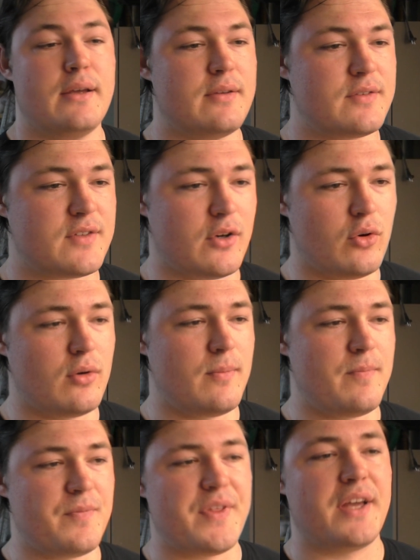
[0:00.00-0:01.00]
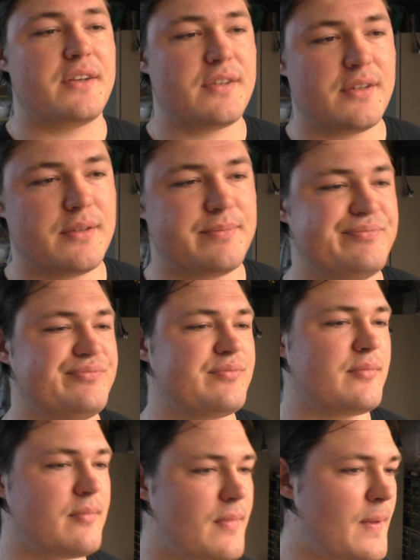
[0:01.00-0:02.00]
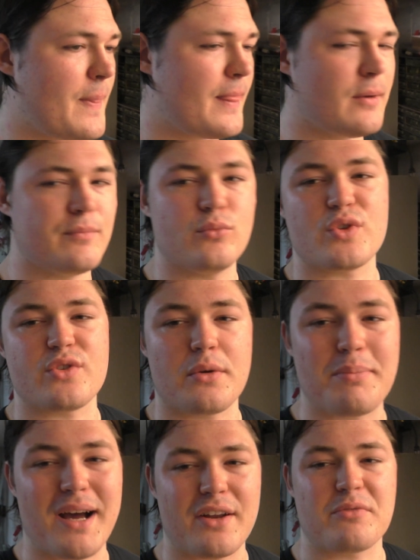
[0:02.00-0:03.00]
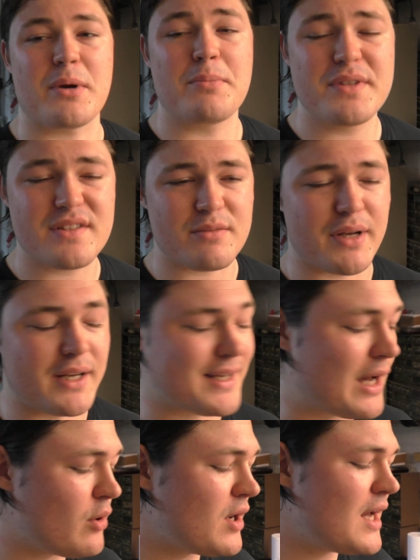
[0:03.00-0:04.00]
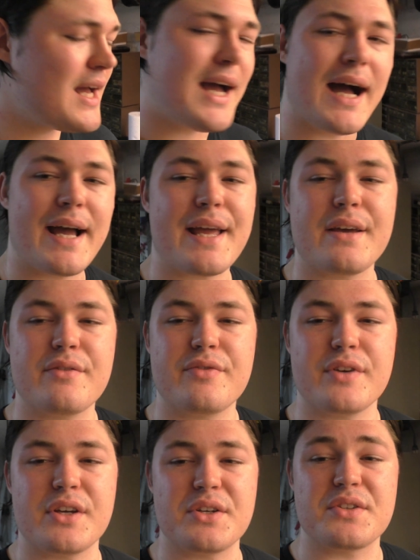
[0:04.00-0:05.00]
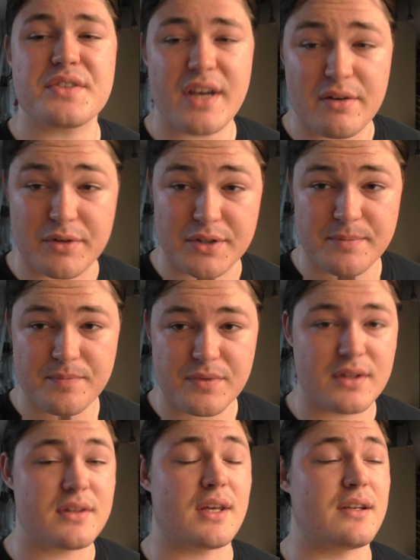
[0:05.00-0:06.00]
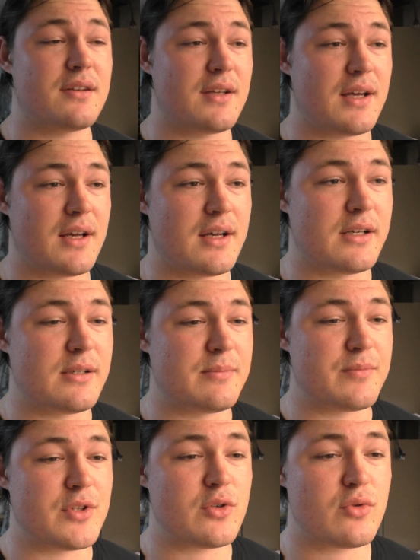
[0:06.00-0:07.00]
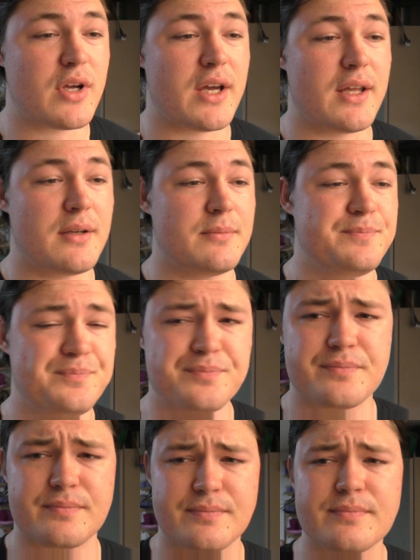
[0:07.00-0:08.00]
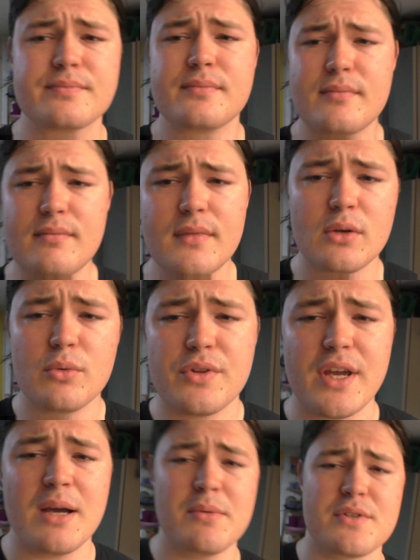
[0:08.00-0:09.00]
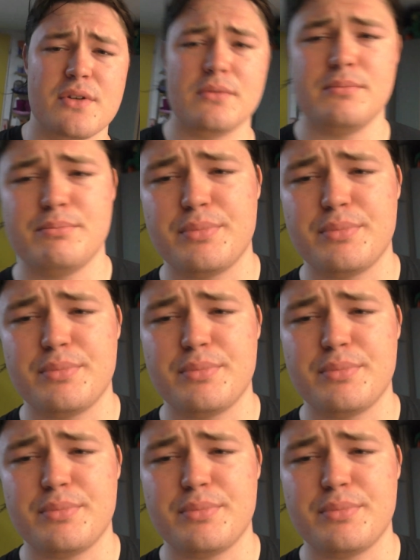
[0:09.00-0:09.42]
So that was not part of my business plan. Now I have discovered that you can, with the Amazon